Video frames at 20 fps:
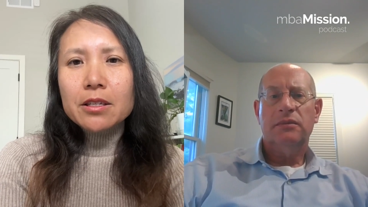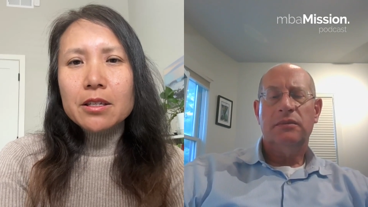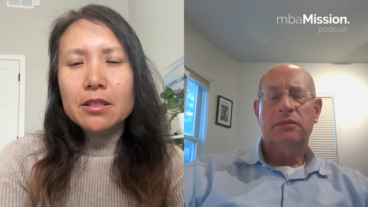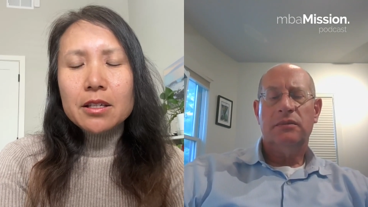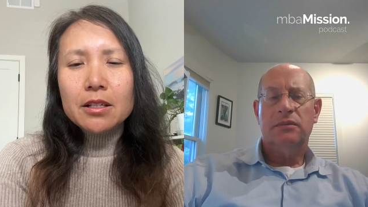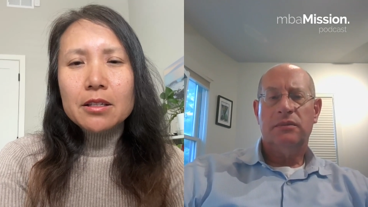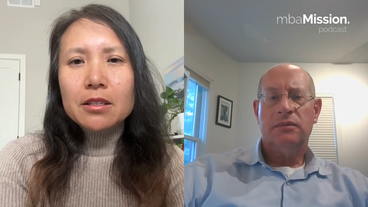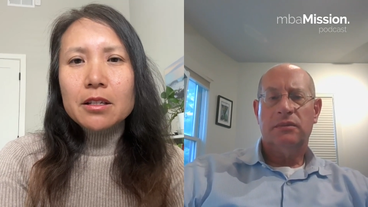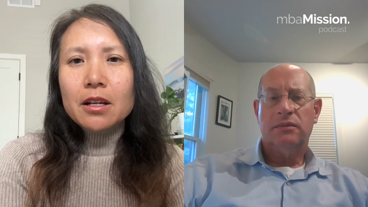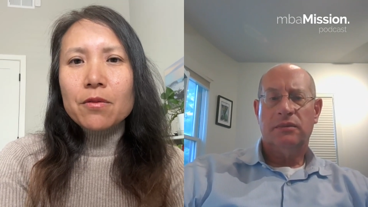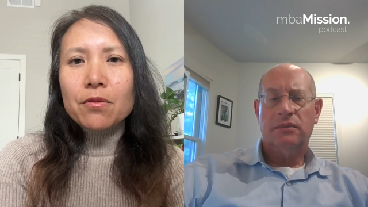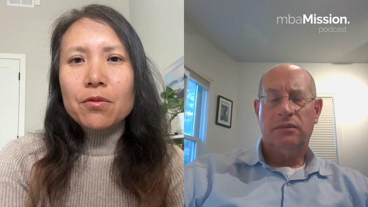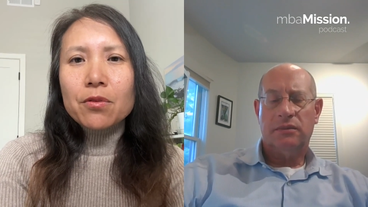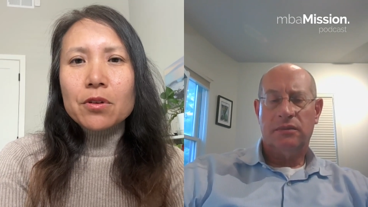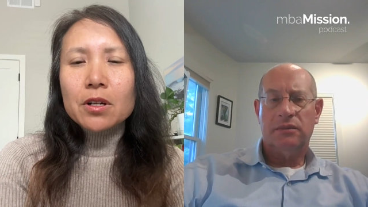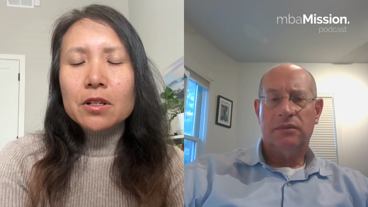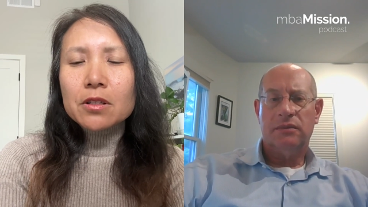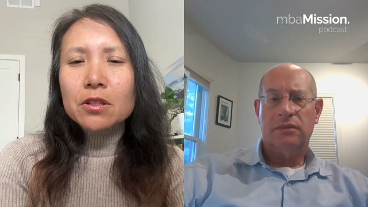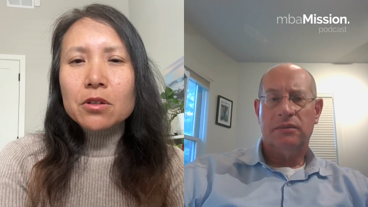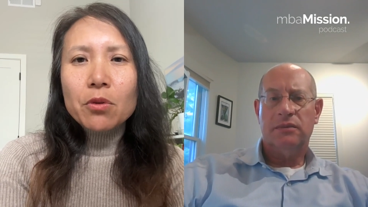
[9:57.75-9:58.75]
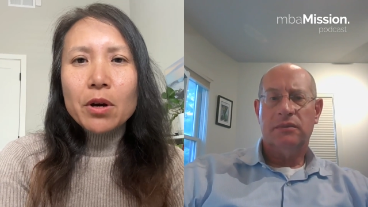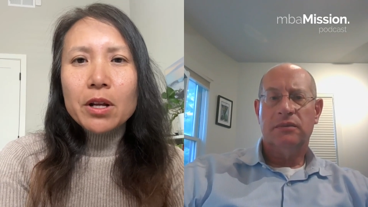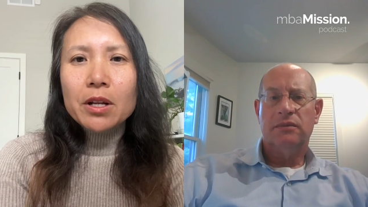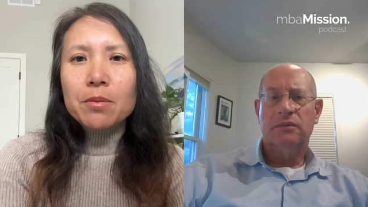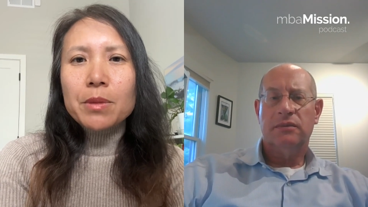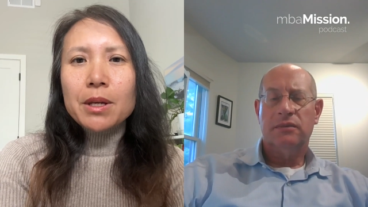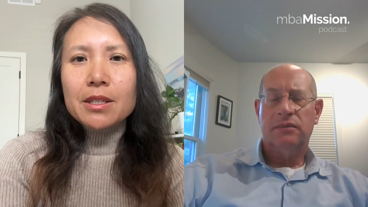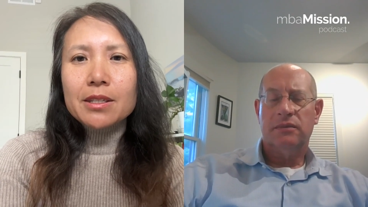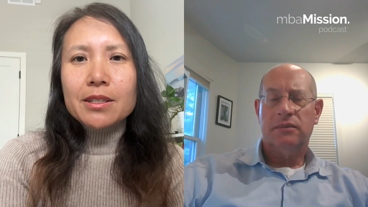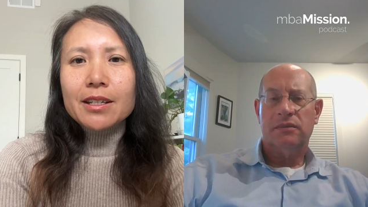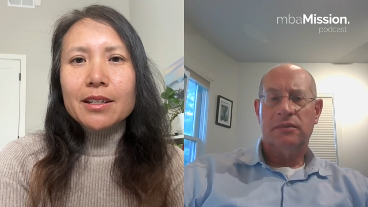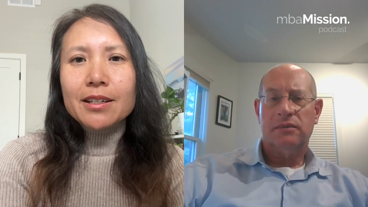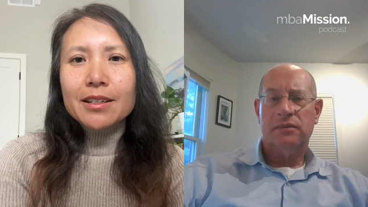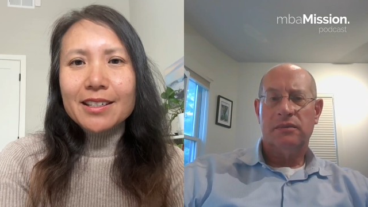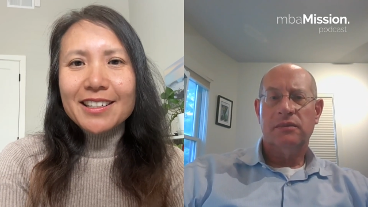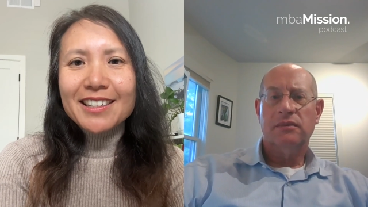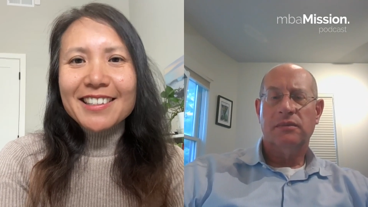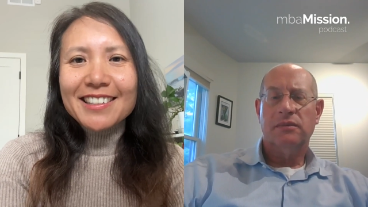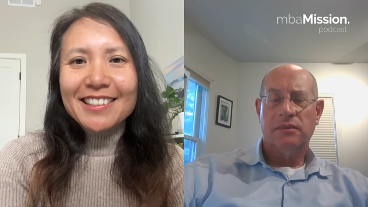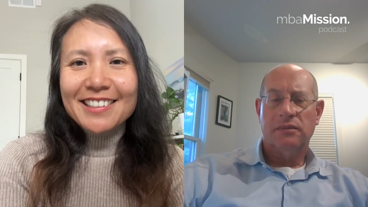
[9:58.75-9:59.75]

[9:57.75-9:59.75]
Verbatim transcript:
Speaker 1: classes at Stanford. It's quite amazing.